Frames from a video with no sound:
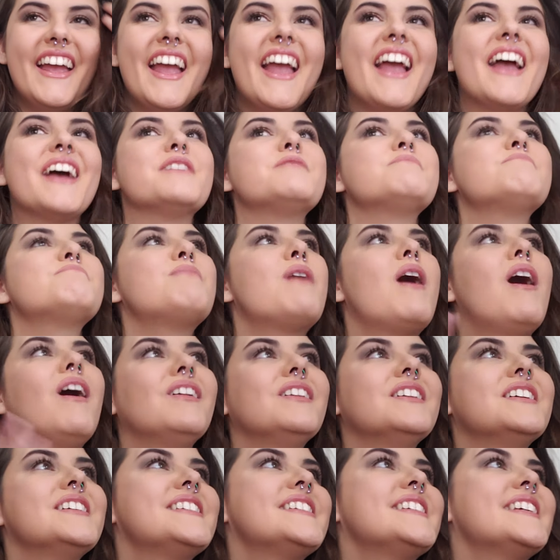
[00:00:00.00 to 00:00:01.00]
and
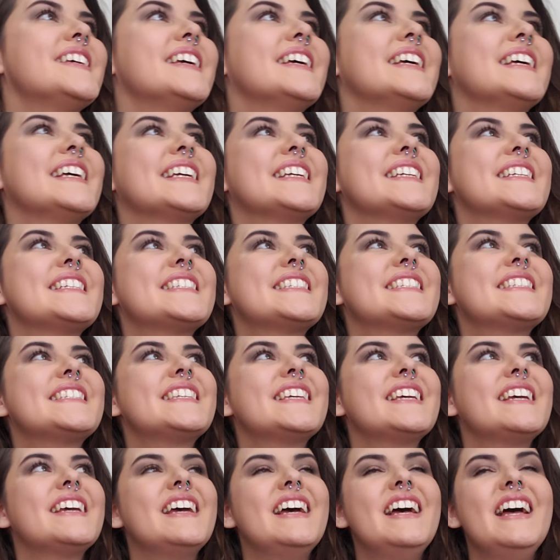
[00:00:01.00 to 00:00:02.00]
politics
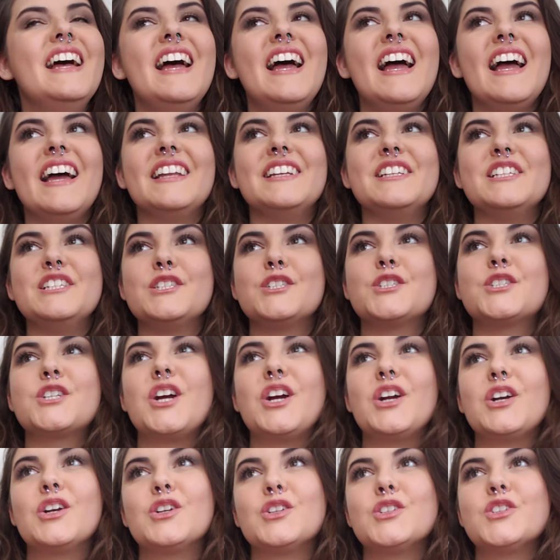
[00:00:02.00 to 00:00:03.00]
and
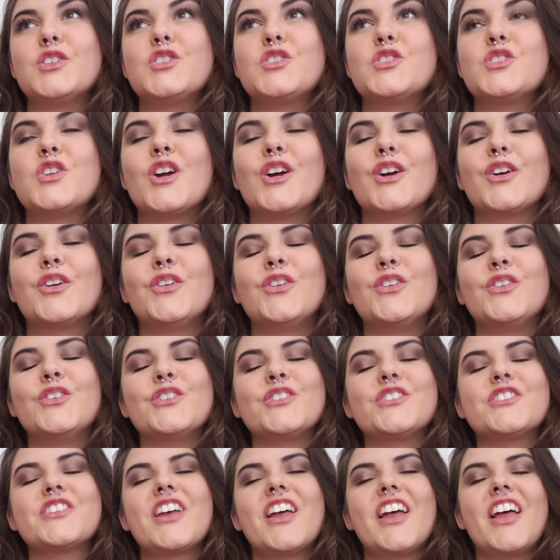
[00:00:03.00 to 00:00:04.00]
internal
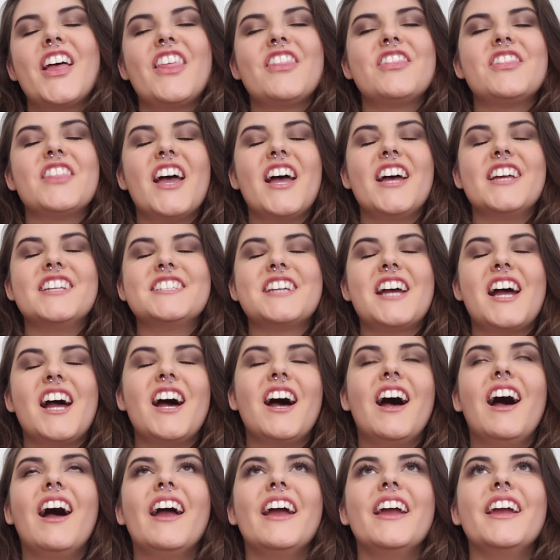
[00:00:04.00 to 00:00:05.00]
struggles that
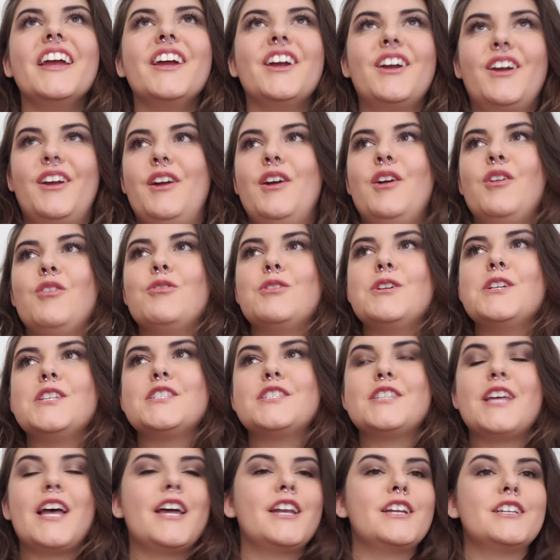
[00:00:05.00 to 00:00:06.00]
I was
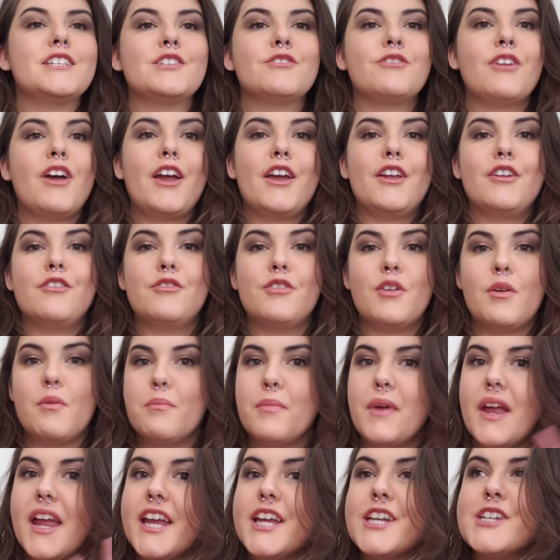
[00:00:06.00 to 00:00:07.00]
satisfied from
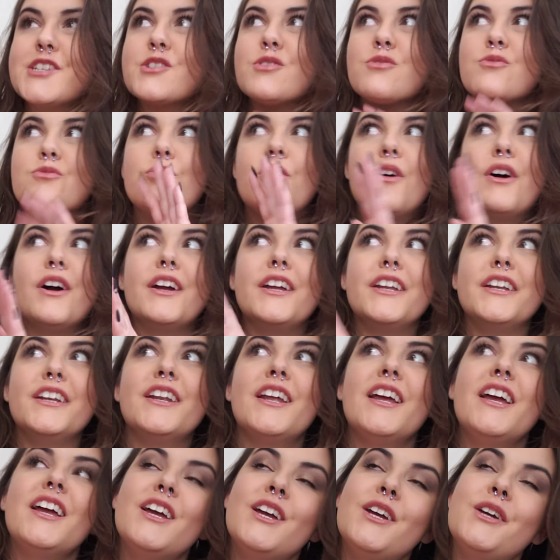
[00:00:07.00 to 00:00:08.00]
page
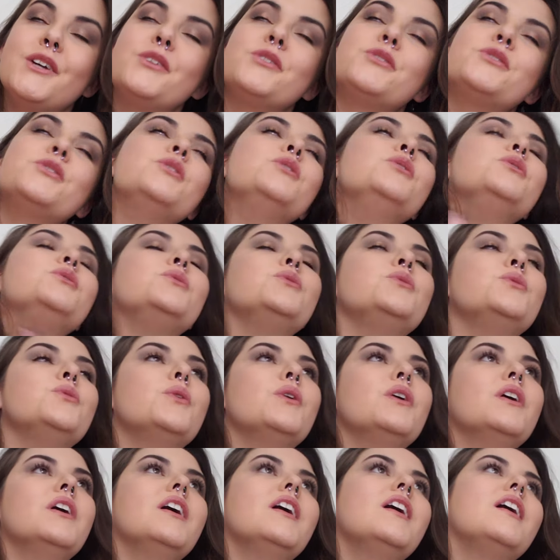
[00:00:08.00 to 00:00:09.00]
1
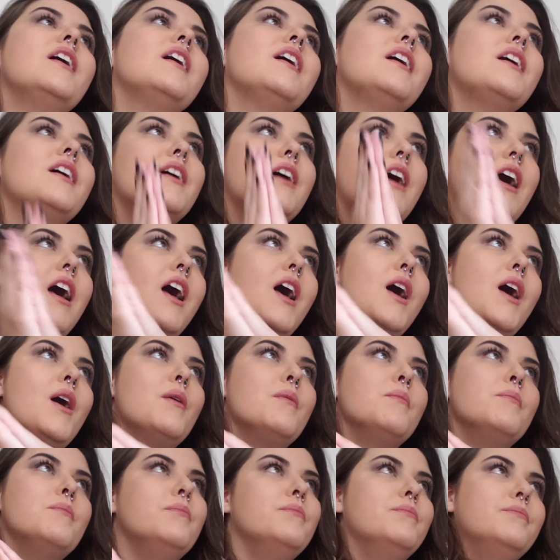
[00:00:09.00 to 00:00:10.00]
to
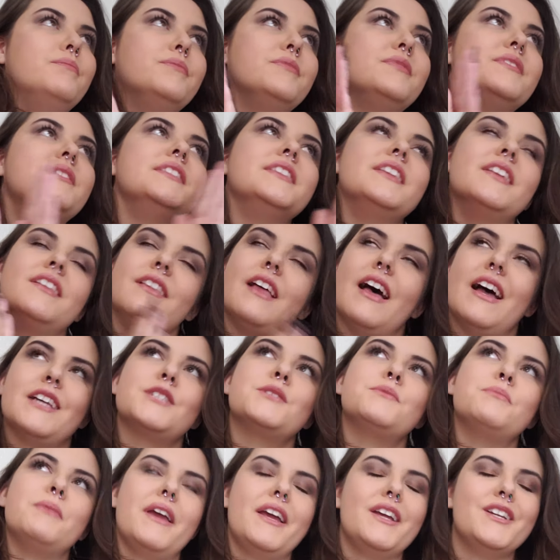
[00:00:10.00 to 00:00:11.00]
the
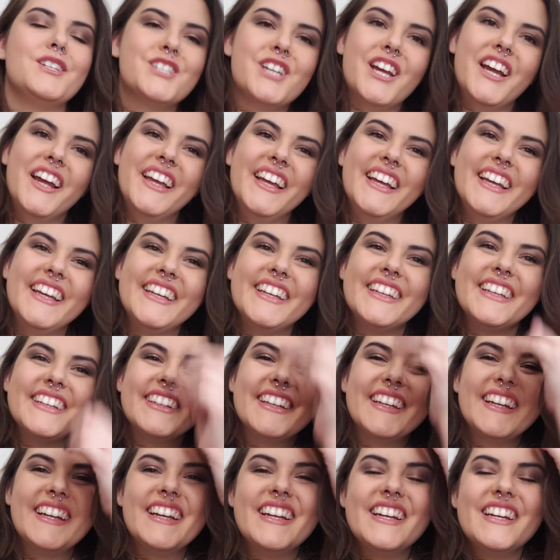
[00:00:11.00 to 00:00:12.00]
last page.
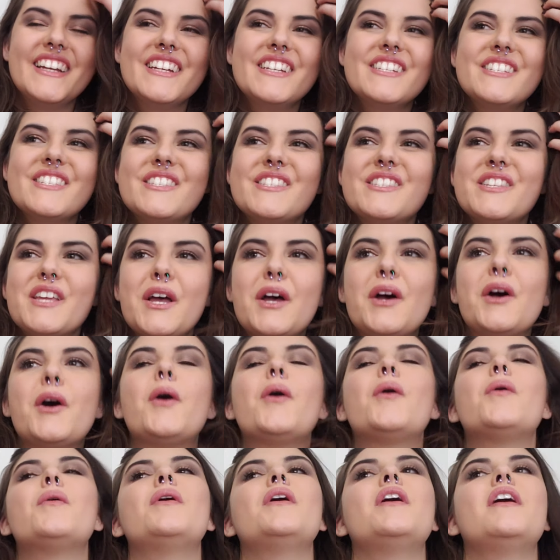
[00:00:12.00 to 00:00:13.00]

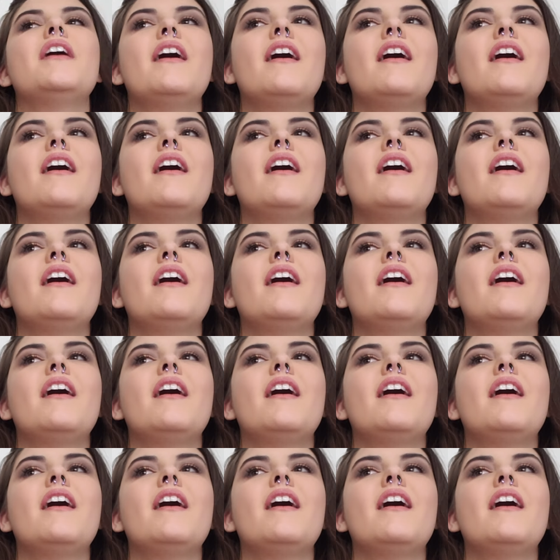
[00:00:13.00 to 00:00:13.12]
So